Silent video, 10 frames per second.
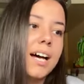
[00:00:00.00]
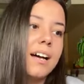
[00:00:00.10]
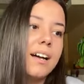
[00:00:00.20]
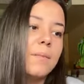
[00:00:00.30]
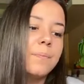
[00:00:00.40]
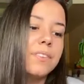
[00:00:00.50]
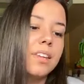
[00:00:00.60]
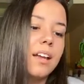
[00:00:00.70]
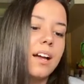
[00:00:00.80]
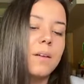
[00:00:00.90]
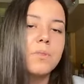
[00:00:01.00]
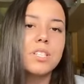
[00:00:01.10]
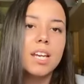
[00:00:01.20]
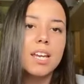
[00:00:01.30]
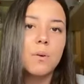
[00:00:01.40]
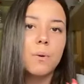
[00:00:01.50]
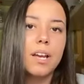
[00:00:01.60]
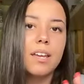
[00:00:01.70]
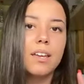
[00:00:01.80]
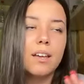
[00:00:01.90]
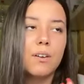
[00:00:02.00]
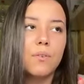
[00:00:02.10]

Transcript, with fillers: Um, I'm staying away